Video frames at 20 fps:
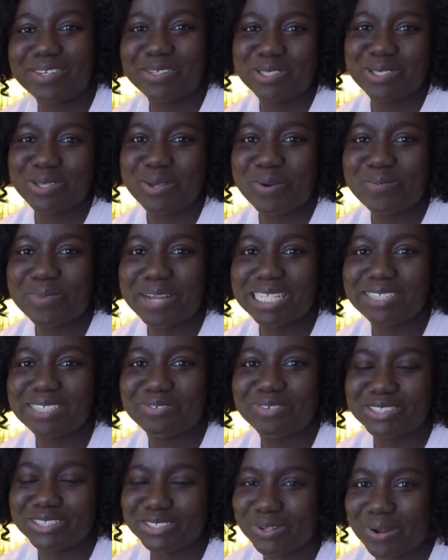you so much
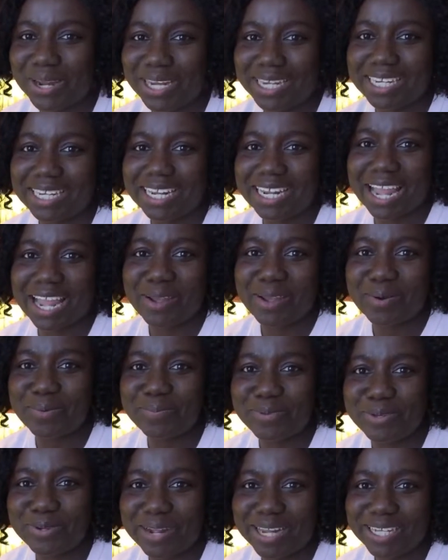for joining, and I
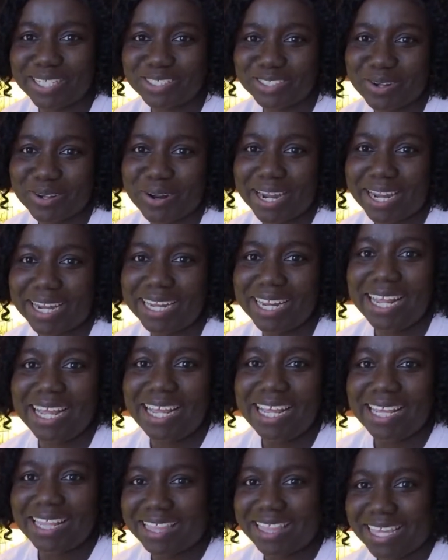hope you enjoy
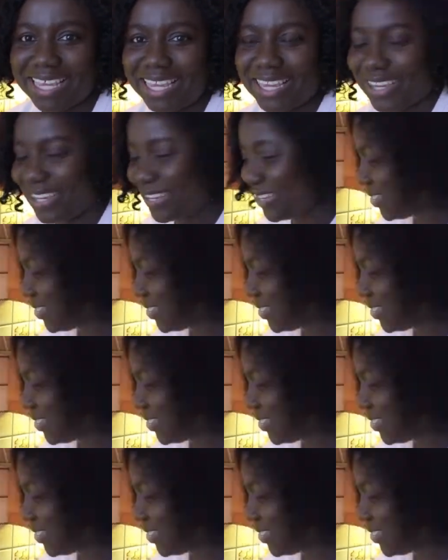the